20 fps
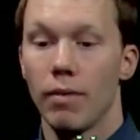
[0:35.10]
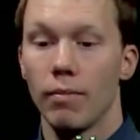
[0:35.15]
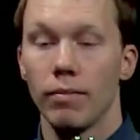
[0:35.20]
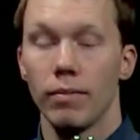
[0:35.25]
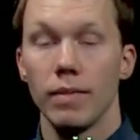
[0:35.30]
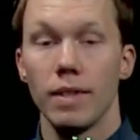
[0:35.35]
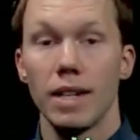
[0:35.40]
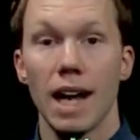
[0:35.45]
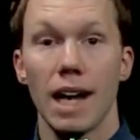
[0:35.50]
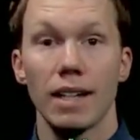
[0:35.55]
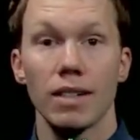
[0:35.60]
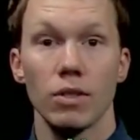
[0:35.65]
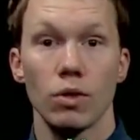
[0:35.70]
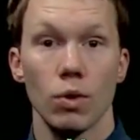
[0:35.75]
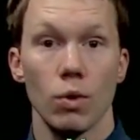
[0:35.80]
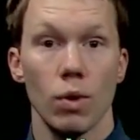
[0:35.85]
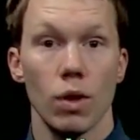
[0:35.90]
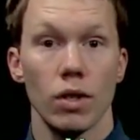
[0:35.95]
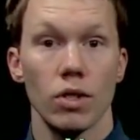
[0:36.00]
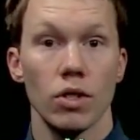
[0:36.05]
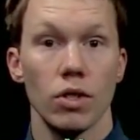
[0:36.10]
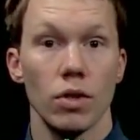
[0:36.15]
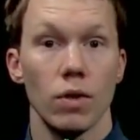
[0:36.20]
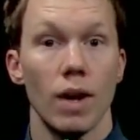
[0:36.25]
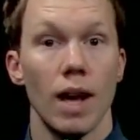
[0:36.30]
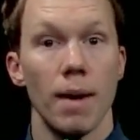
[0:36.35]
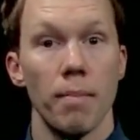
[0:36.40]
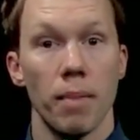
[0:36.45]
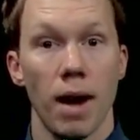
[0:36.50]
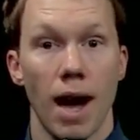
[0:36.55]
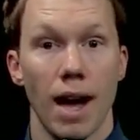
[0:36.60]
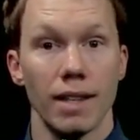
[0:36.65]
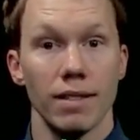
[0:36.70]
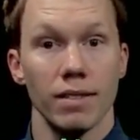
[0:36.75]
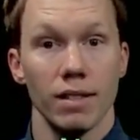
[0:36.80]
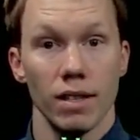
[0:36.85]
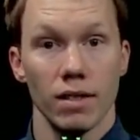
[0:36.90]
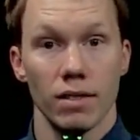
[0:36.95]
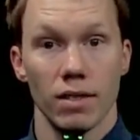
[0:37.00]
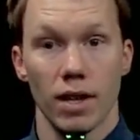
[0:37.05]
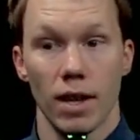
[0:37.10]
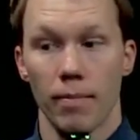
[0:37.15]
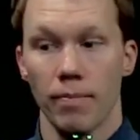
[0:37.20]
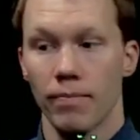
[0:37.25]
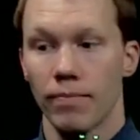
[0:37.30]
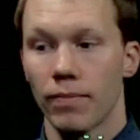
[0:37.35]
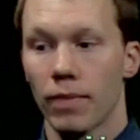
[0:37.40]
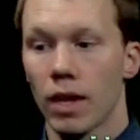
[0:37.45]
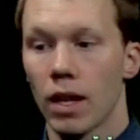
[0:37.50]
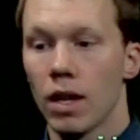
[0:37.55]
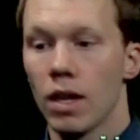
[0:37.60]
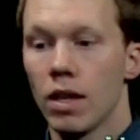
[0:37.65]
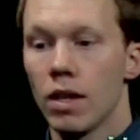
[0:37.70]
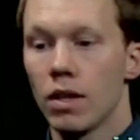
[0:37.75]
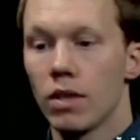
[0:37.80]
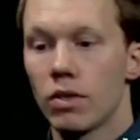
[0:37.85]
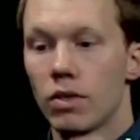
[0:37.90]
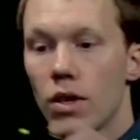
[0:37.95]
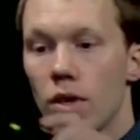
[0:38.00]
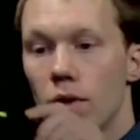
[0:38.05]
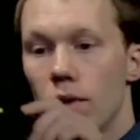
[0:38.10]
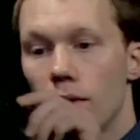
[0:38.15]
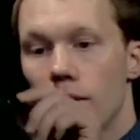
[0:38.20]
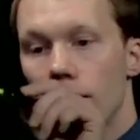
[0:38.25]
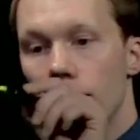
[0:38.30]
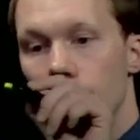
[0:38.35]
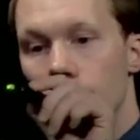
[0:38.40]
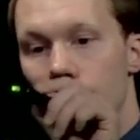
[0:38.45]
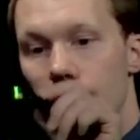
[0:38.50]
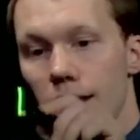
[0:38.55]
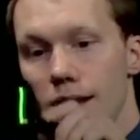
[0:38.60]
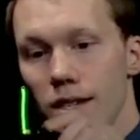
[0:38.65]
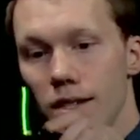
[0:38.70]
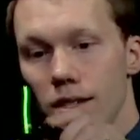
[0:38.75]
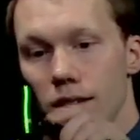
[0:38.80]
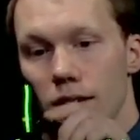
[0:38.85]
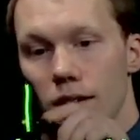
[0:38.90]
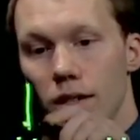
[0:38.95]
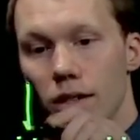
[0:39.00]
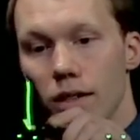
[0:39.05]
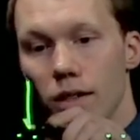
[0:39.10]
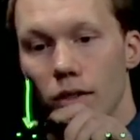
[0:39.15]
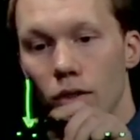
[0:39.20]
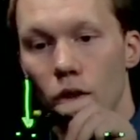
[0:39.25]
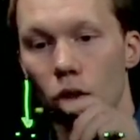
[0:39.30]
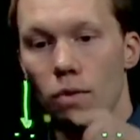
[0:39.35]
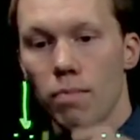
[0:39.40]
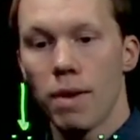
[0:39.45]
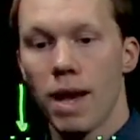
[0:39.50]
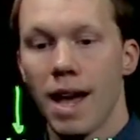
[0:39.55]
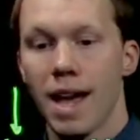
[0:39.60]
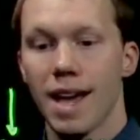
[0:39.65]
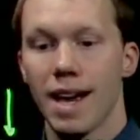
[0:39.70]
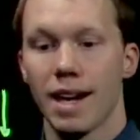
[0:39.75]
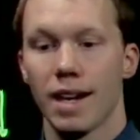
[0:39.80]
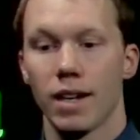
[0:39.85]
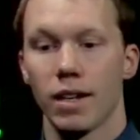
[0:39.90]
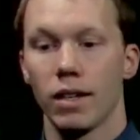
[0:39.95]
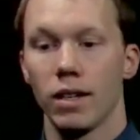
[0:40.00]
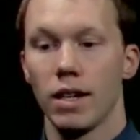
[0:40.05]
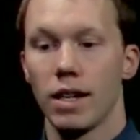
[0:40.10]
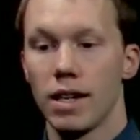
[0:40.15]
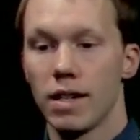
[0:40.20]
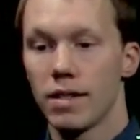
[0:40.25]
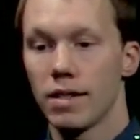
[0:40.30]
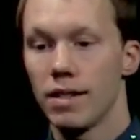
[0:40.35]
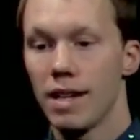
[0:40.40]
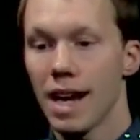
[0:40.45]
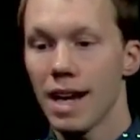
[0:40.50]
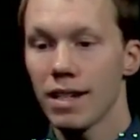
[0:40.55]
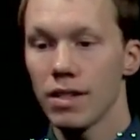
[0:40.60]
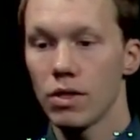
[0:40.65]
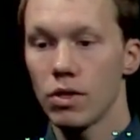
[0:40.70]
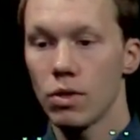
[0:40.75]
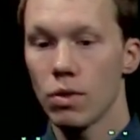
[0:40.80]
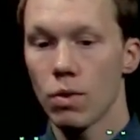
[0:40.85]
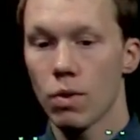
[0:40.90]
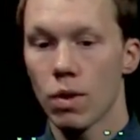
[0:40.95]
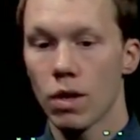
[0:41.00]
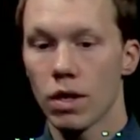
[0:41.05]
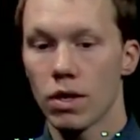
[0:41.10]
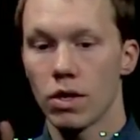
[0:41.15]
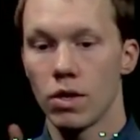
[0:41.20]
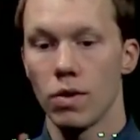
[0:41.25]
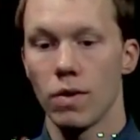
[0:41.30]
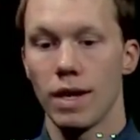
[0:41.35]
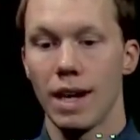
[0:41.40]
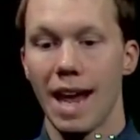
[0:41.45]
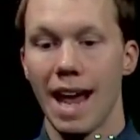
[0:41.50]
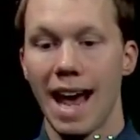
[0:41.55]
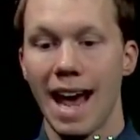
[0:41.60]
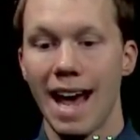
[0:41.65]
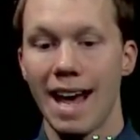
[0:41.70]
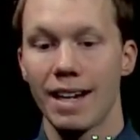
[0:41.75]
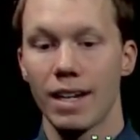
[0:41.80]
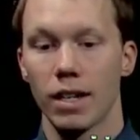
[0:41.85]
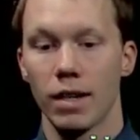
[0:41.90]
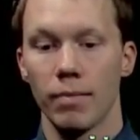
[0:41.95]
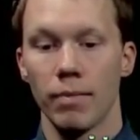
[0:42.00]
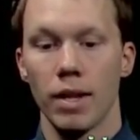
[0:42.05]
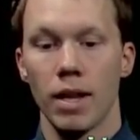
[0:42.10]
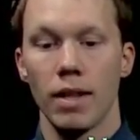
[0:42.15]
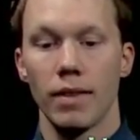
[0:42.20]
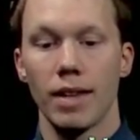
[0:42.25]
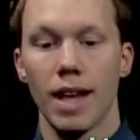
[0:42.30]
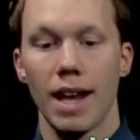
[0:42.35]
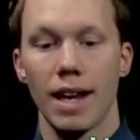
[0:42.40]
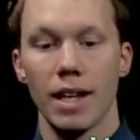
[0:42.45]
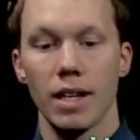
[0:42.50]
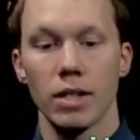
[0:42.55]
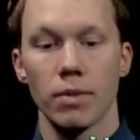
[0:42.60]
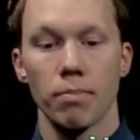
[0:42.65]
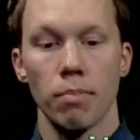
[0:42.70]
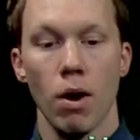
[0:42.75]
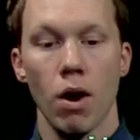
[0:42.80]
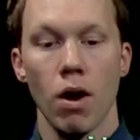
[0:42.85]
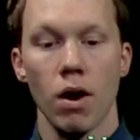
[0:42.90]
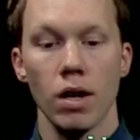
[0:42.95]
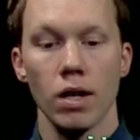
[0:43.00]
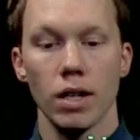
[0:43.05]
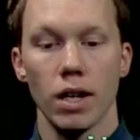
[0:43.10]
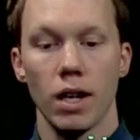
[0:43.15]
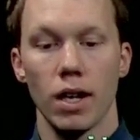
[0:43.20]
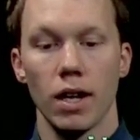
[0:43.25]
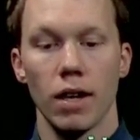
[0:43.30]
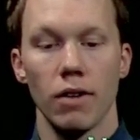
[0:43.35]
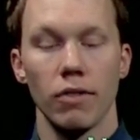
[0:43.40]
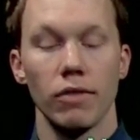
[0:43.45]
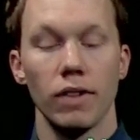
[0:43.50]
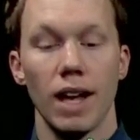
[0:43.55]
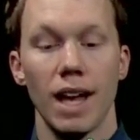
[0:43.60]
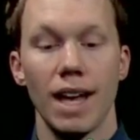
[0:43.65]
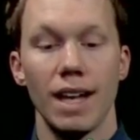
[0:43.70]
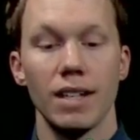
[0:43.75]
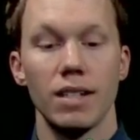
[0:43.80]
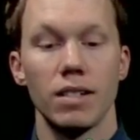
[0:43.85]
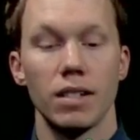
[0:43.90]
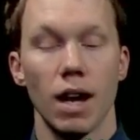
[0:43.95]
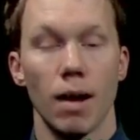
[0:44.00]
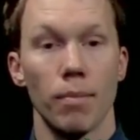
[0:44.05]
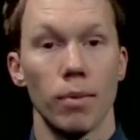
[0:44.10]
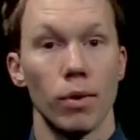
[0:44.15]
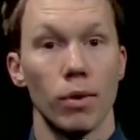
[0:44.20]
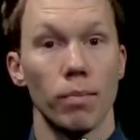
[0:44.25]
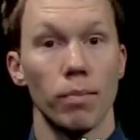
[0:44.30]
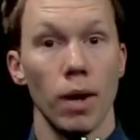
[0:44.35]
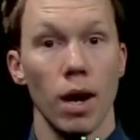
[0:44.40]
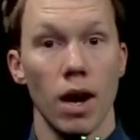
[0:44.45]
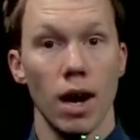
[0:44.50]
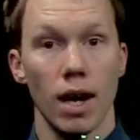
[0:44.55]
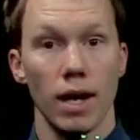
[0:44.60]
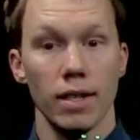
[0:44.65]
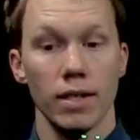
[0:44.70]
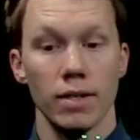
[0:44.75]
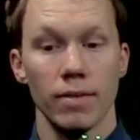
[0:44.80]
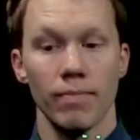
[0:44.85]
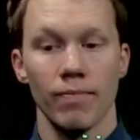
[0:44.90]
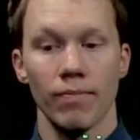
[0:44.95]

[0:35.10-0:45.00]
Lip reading: next door to a pi system. So this lone pair is next door to an atom that is part of a double bond.